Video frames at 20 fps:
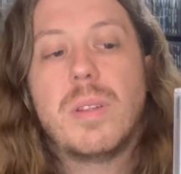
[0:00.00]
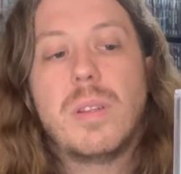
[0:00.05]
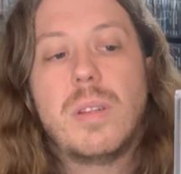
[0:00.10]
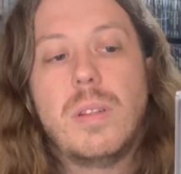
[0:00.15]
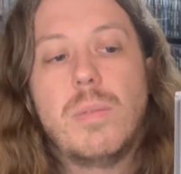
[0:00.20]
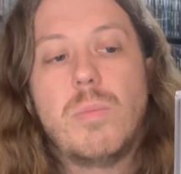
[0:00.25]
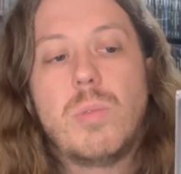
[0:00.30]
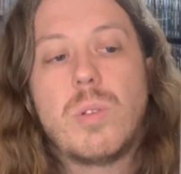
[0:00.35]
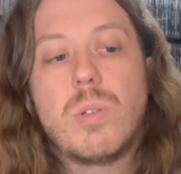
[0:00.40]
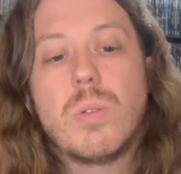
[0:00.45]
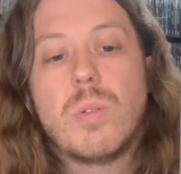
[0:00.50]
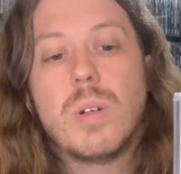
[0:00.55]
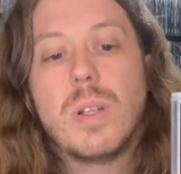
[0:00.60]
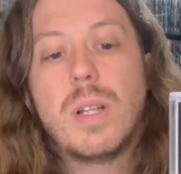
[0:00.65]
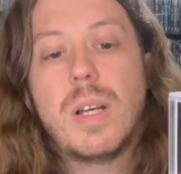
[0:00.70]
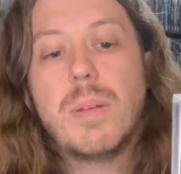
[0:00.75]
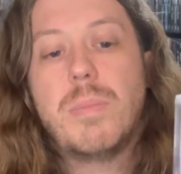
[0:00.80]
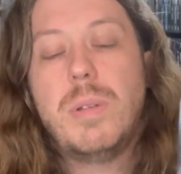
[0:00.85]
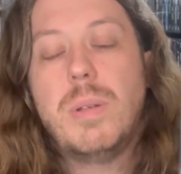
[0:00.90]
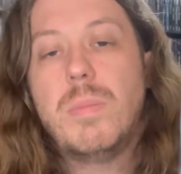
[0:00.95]
I'm sure a
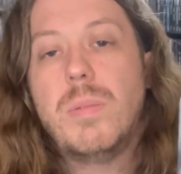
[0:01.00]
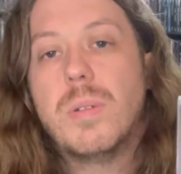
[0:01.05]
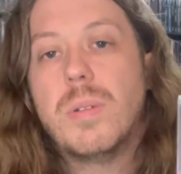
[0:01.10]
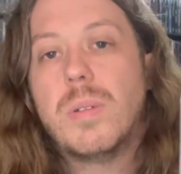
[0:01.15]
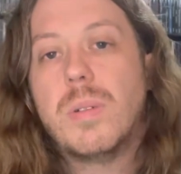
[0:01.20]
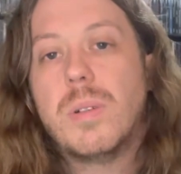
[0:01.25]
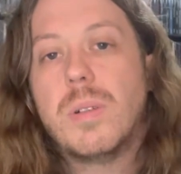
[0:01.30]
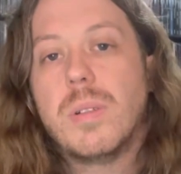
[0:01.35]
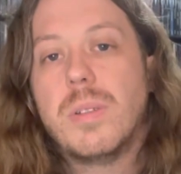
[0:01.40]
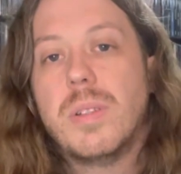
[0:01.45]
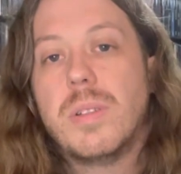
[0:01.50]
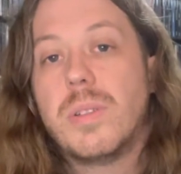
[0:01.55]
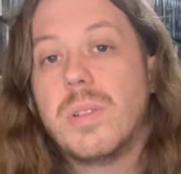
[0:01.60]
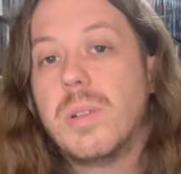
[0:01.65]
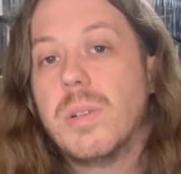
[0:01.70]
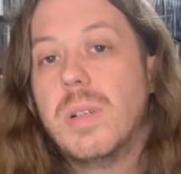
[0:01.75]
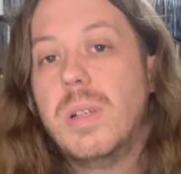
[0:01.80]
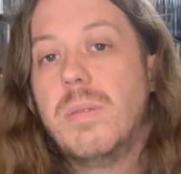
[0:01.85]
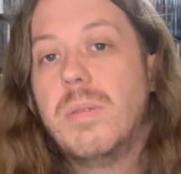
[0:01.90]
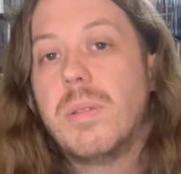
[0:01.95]
lot of people
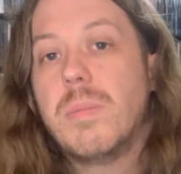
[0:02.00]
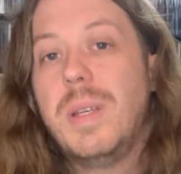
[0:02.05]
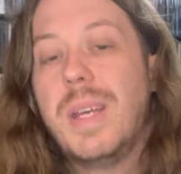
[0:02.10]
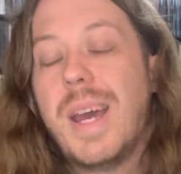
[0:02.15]
disagree with me